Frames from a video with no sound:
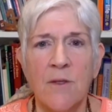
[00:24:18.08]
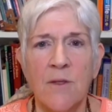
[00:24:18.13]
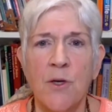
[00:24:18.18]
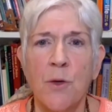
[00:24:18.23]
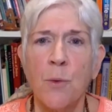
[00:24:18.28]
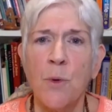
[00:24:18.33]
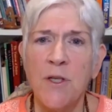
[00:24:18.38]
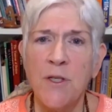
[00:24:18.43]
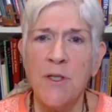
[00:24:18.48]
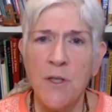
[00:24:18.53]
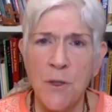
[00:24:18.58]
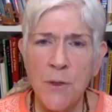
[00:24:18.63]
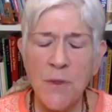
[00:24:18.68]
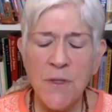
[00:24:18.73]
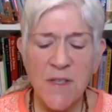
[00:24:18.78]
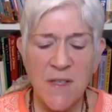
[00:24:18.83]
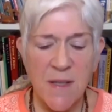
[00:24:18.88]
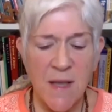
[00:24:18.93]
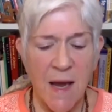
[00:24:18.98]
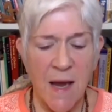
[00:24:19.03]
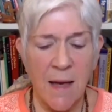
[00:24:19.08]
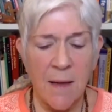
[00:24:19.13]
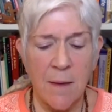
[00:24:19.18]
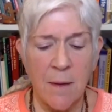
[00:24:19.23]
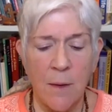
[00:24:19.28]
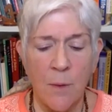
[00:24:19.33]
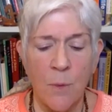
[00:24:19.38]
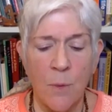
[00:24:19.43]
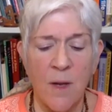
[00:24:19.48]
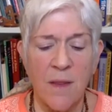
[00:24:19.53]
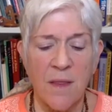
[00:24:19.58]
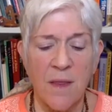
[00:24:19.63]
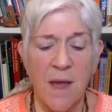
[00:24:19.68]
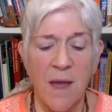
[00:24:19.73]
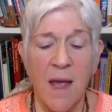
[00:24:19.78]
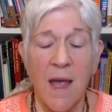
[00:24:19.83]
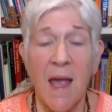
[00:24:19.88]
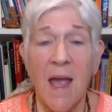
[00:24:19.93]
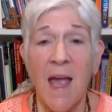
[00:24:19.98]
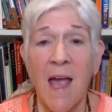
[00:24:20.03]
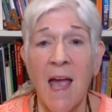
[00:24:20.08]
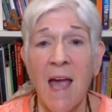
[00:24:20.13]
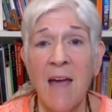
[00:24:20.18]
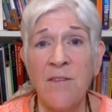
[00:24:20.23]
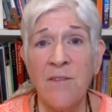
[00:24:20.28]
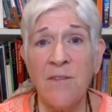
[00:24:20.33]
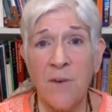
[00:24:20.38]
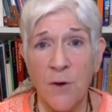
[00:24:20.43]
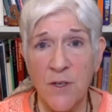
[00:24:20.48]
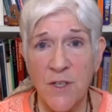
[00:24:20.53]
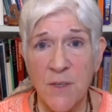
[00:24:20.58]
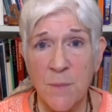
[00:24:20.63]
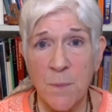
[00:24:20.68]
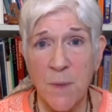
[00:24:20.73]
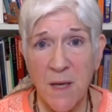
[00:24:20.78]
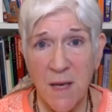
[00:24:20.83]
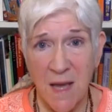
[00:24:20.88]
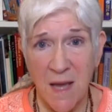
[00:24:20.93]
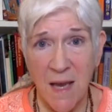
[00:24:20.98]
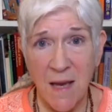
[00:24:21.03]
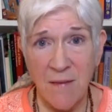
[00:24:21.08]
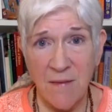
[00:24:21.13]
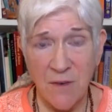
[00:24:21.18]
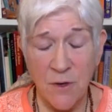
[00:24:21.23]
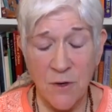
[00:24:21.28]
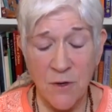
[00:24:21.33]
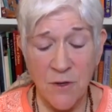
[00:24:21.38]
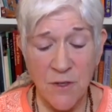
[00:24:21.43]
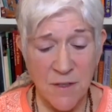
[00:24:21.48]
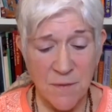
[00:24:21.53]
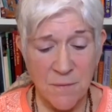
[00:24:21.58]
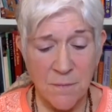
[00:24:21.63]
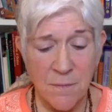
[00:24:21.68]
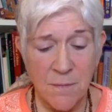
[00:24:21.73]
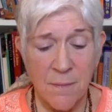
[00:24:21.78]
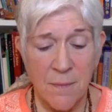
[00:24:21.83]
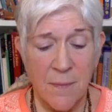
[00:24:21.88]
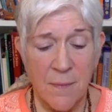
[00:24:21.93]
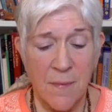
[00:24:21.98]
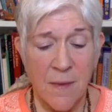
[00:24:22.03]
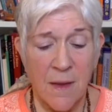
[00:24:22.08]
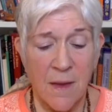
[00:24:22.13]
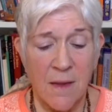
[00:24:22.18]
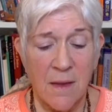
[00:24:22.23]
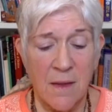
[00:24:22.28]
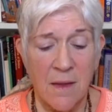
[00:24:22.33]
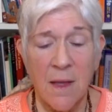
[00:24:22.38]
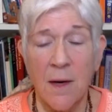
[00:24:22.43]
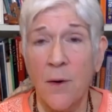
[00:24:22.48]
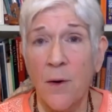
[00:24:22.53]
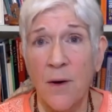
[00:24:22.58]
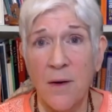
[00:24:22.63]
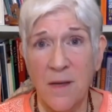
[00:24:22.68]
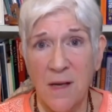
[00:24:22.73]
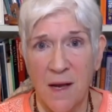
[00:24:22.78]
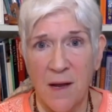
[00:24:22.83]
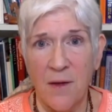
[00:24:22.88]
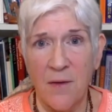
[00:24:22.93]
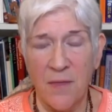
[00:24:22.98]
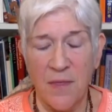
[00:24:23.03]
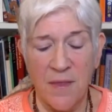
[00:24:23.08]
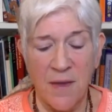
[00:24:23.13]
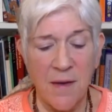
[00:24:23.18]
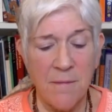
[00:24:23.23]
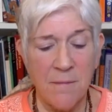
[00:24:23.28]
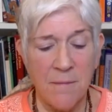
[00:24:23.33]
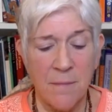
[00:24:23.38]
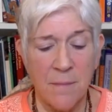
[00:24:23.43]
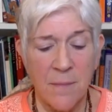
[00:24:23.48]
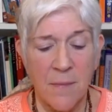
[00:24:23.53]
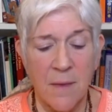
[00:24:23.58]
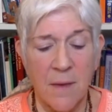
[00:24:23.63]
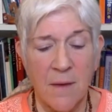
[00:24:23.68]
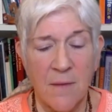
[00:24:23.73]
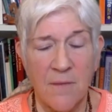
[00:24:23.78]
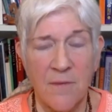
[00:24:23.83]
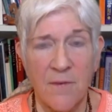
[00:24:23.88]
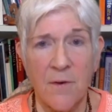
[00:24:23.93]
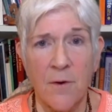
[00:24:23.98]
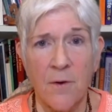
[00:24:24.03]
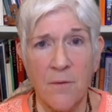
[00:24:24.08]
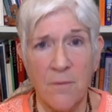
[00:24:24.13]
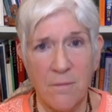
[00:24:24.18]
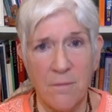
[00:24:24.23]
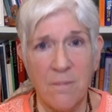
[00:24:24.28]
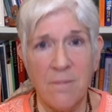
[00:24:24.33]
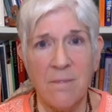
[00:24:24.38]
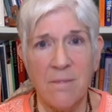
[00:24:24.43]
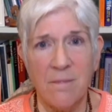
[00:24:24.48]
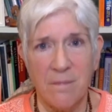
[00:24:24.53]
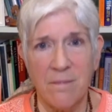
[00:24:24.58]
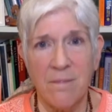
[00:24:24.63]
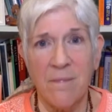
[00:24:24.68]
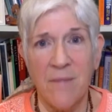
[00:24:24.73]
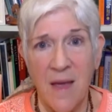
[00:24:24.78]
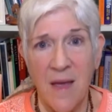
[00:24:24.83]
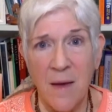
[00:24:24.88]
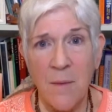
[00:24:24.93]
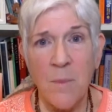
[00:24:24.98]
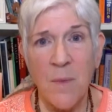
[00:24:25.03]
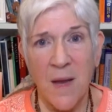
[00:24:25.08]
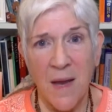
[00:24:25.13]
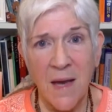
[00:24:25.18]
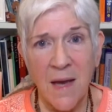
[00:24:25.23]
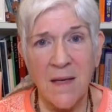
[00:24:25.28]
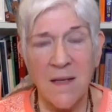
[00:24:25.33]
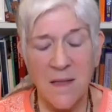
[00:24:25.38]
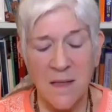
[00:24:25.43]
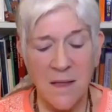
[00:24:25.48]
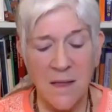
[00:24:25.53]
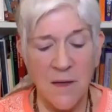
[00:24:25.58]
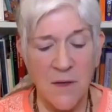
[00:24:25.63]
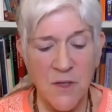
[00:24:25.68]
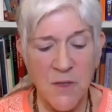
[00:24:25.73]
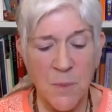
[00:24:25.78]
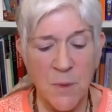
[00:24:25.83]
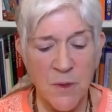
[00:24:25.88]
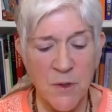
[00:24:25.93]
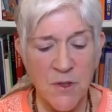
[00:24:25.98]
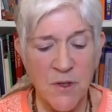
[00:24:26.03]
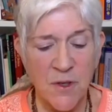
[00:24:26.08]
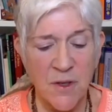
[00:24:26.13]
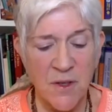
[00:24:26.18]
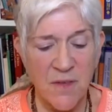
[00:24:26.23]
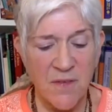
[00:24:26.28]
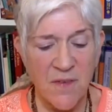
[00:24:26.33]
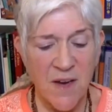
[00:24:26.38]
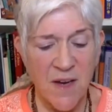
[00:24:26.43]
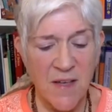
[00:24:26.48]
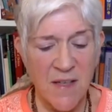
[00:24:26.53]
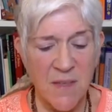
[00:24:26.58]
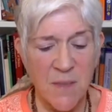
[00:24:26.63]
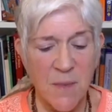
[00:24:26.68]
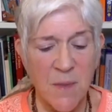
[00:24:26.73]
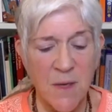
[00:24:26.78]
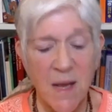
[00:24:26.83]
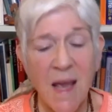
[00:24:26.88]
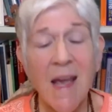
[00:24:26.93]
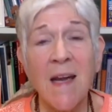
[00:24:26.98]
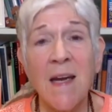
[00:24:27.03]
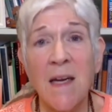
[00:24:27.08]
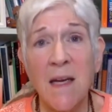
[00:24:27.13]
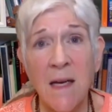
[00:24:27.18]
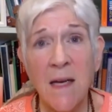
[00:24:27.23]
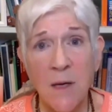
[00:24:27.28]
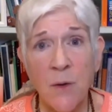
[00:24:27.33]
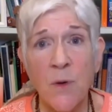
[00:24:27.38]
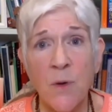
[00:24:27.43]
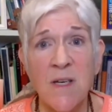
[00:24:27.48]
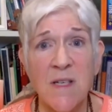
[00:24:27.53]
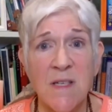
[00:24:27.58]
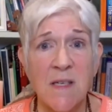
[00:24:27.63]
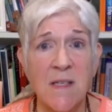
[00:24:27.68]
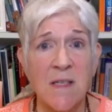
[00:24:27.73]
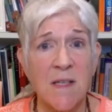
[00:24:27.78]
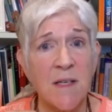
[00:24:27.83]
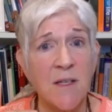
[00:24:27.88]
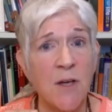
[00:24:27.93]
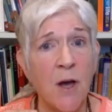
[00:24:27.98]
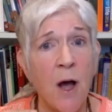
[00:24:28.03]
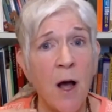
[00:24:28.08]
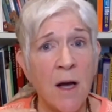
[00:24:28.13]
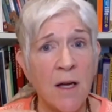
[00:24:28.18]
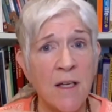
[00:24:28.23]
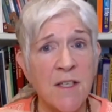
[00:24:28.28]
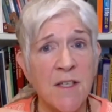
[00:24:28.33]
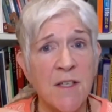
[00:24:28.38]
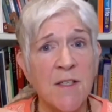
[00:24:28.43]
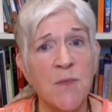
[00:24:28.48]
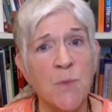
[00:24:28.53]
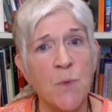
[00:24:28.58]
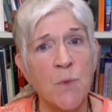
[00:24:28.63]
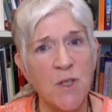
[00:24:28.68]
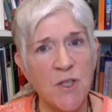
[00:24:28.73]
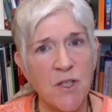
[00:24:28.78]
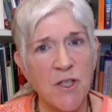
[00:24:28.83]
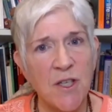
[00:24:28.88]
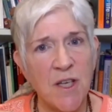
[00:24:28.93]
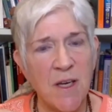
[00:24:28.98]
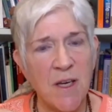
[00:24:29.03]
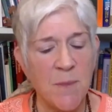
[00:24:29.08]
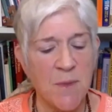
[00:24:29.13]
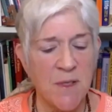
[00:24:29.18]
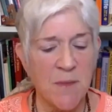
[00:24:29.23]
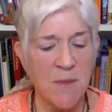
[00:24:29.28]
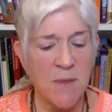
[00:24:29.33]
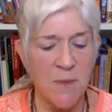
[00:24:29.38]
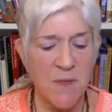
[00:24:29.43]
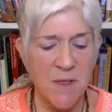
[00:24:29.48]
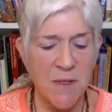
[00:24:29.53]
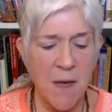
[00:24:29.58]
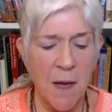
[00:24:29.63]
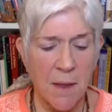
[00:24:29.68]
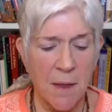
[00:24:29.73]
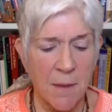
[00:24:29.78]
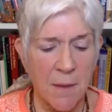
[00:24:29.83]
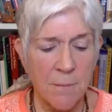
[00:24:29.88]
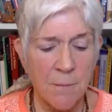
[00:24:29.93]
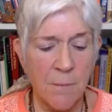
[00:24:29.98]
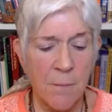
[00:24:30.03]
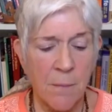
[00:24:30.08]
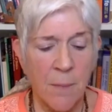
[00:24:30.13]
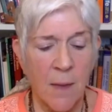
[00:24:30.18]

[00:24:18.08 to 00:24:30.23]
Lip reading: to reduce that with adverse behaviors that are unhealthy for them and their spiritual advancement. And it increases the toxins, which keeps them stuck.